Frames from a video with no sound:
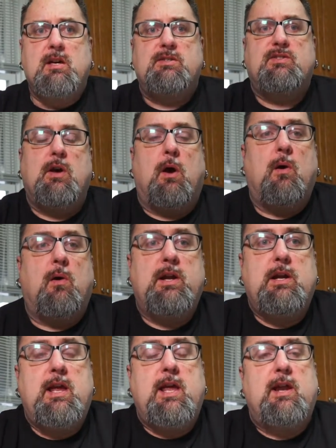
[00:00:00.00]
So
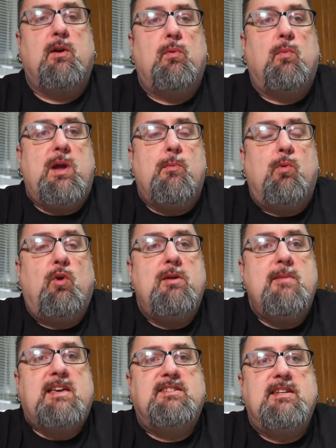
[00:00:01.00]
it, it really
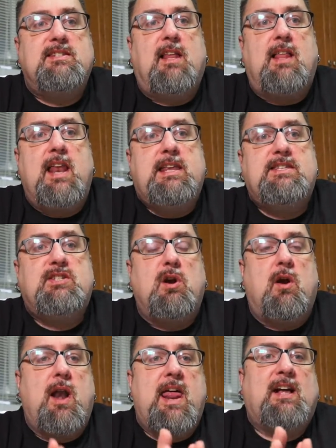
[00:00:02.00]
makes things a lot
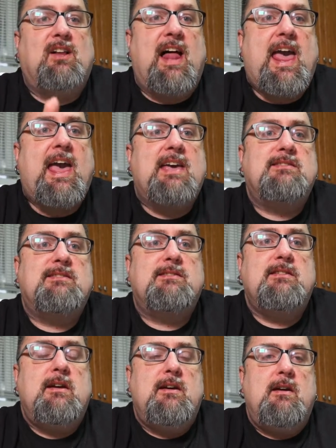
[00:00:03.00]
easier at a glance.
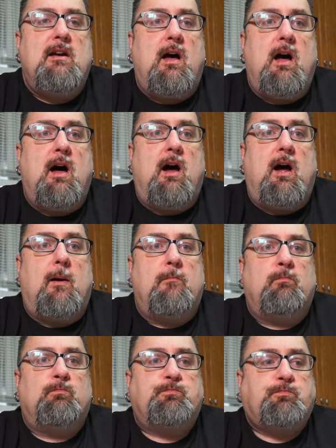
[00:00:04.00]

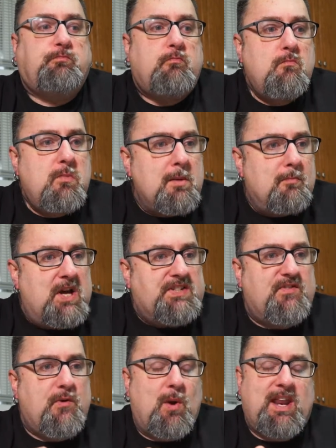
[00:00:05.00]
Um, Plus,
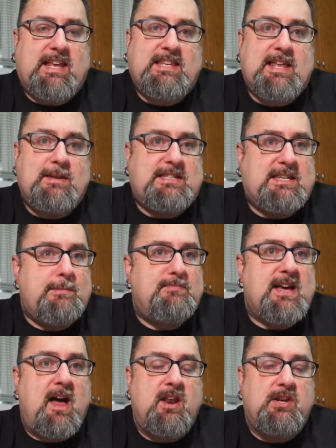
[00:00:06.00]
if you want to get deep
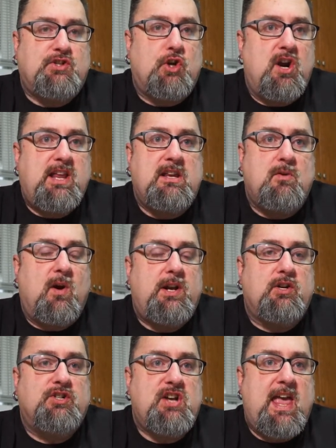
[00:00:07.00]
down and dirty into what
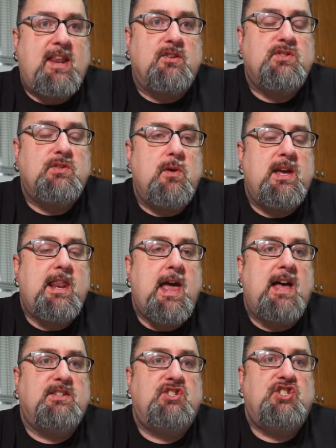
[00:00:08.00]
your channel's doing, it
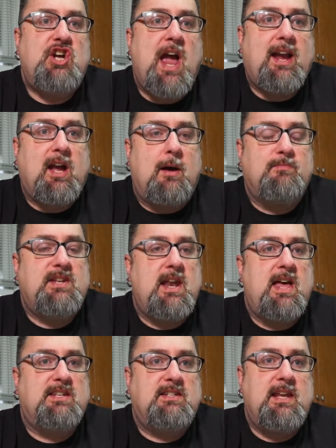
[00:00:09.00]
has checkups. It
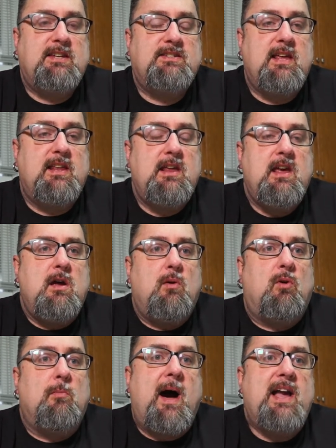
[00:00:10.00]
has things that
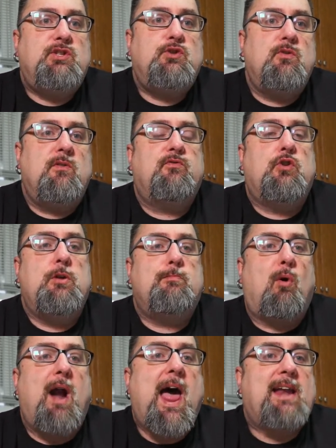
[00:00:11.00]
remind you of good
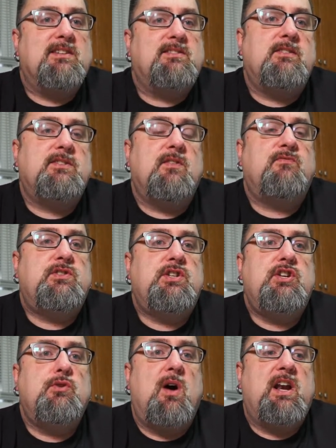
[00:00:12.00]
practices of to
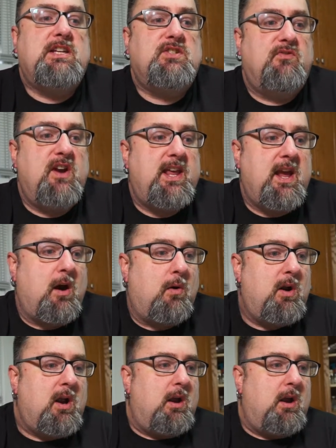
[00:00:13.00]
do on each video.